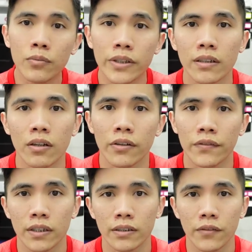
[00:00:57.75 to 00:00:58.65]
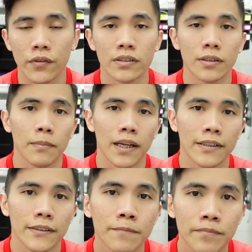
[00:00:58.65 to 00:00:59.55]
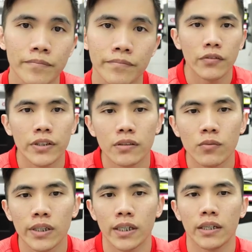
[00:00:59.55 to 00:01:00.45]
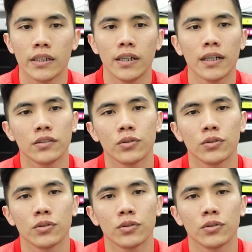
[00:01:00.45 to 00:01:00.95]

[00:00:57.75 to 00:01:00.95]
with a lot of different supplier. Reason why I ask you